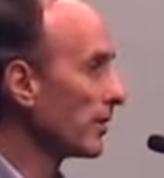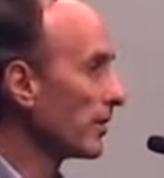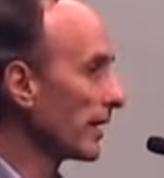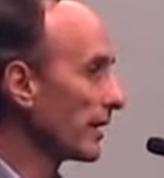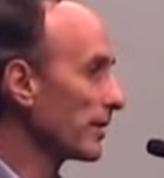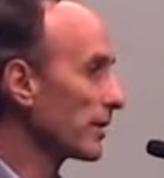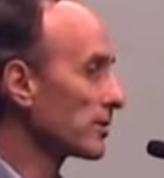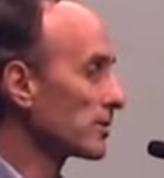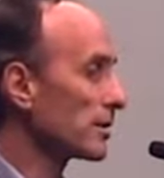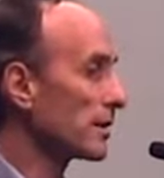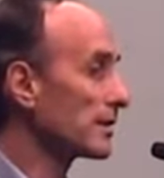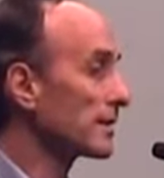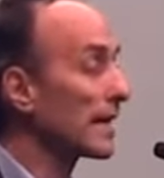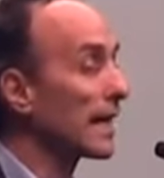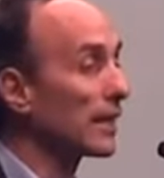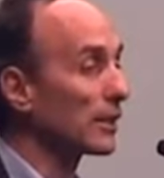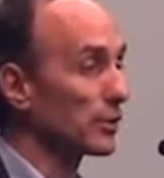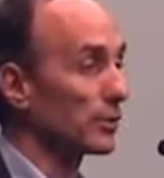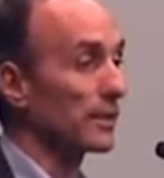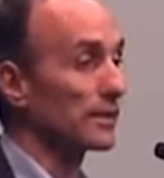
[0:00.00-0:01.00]
then there's the
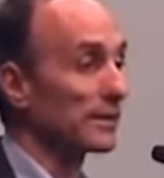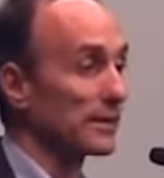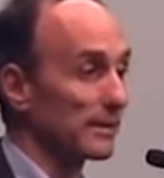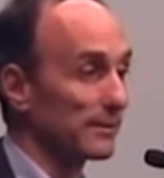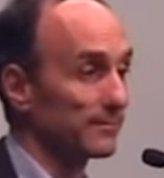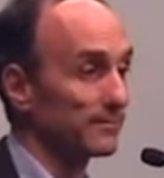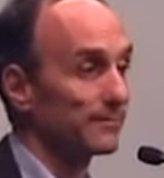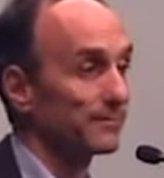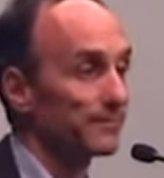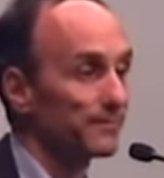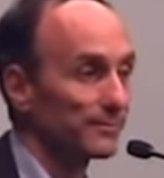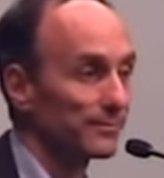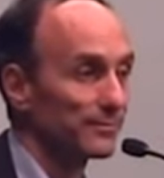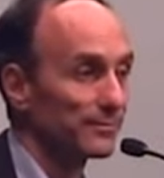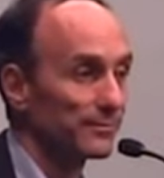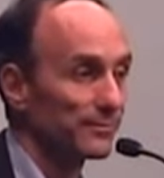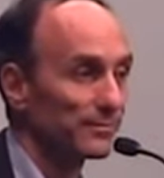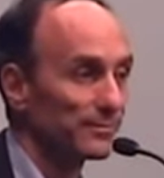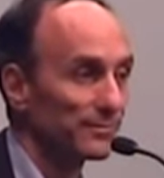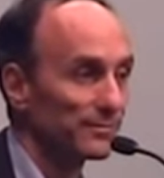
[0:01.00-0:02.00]
salad dressing,
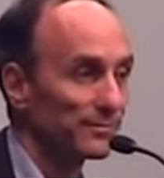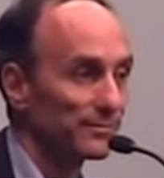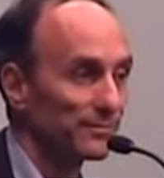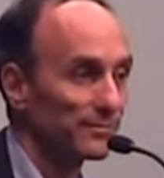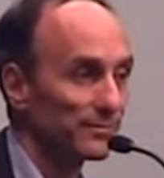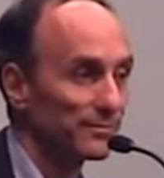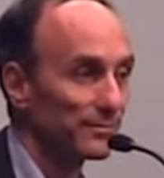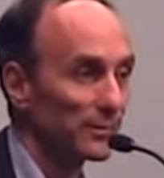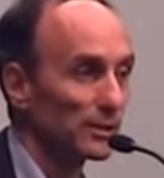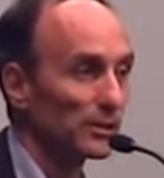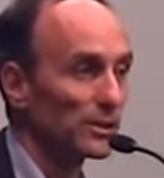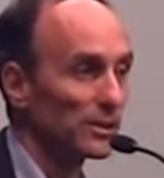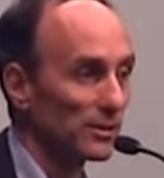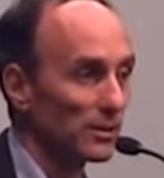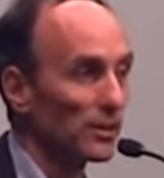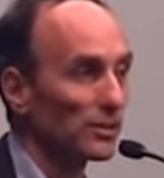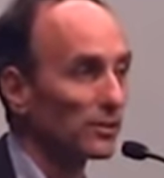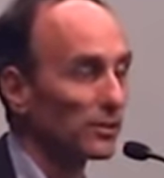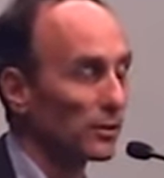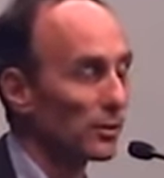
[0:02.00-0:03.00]
which is
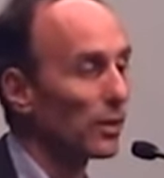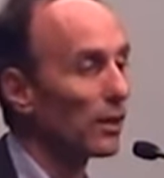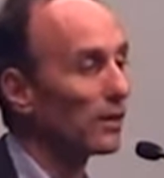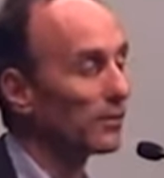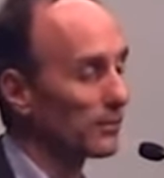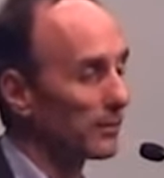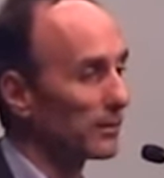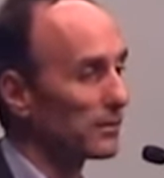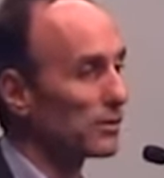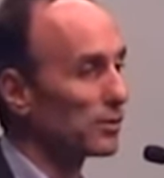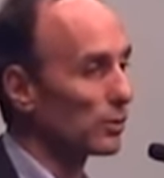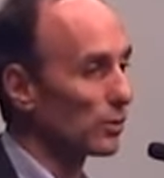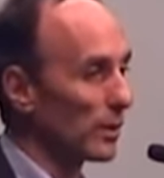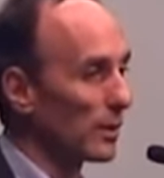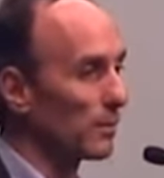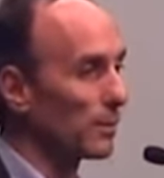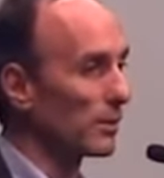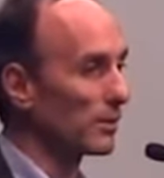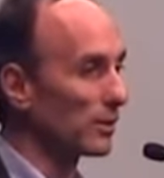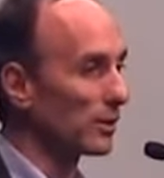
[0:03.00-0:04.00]
also often
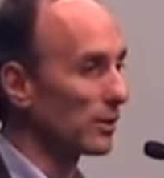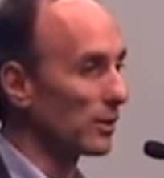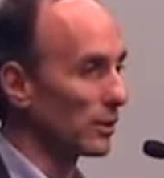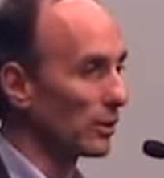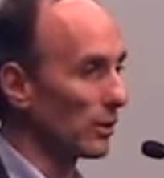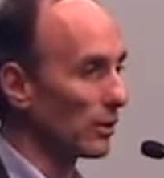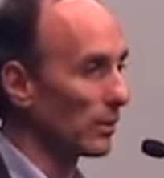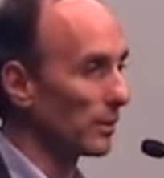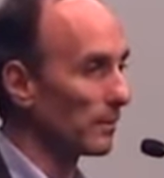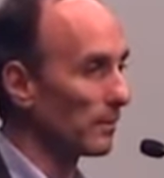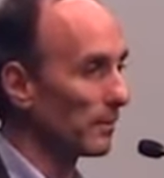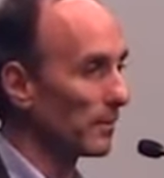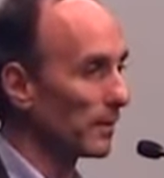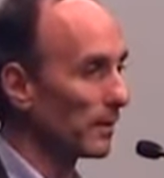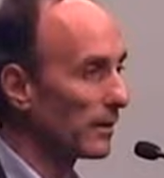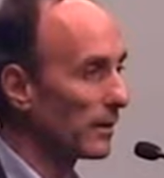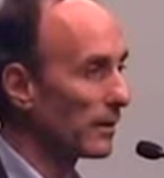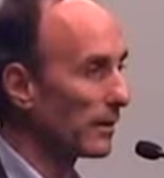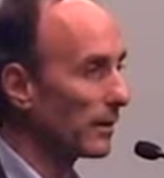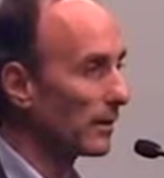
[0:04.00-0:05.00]
soybean or canola.
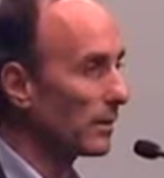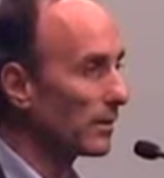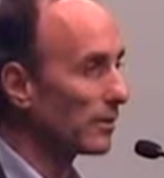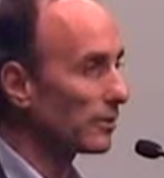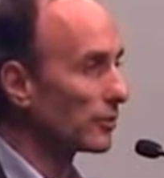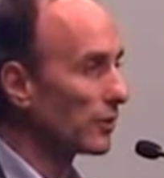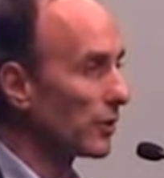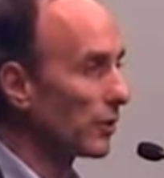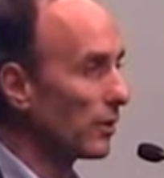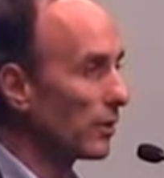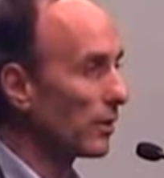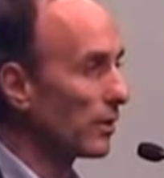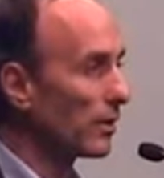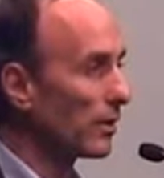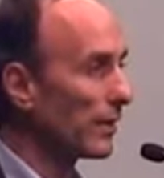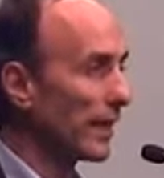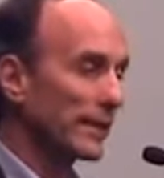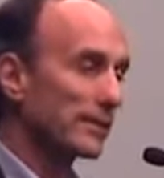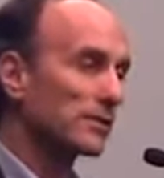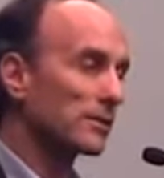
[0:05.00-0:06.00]

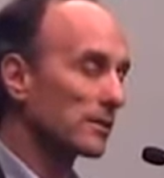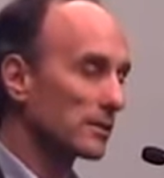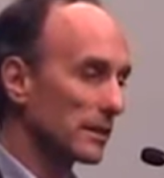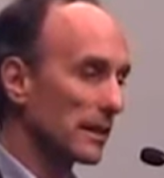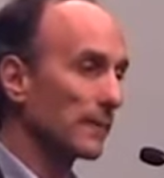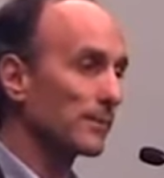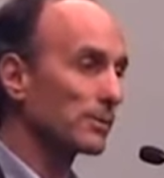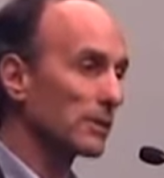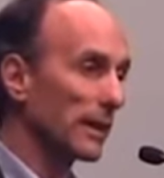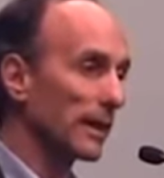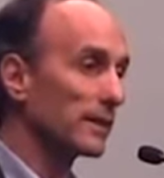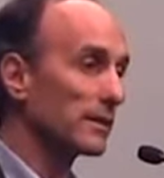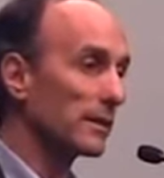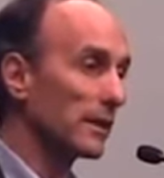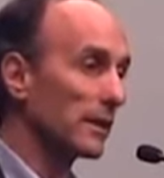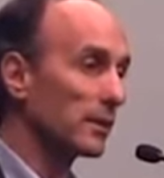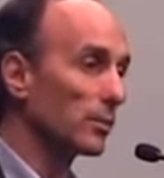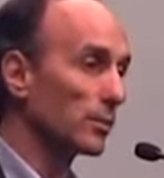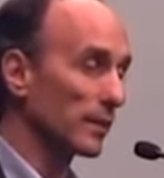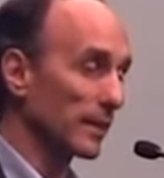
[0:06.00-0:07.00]
So that's the steps I
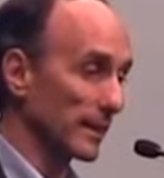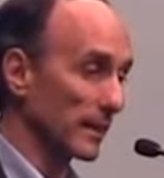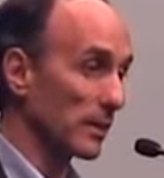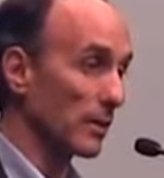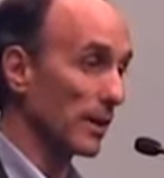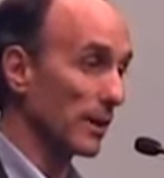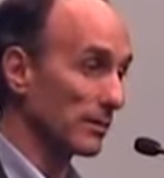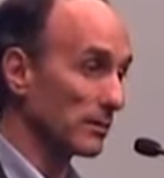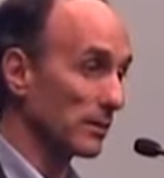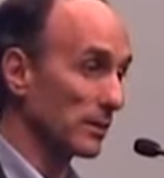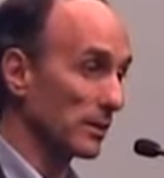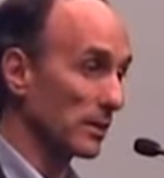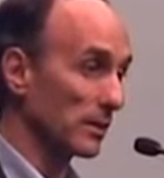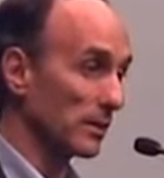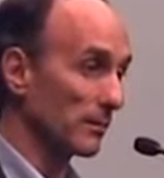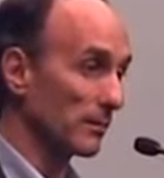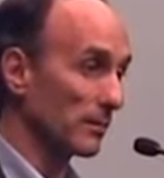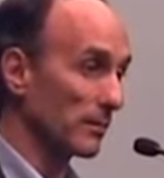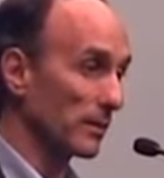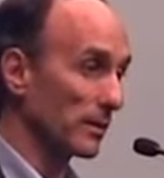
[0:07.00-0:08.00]
take when I go out to
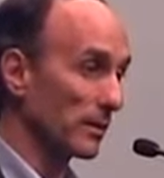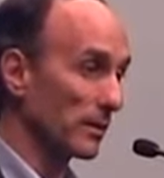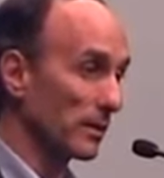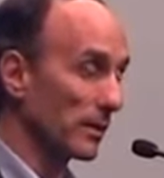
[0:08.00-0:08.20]
eat.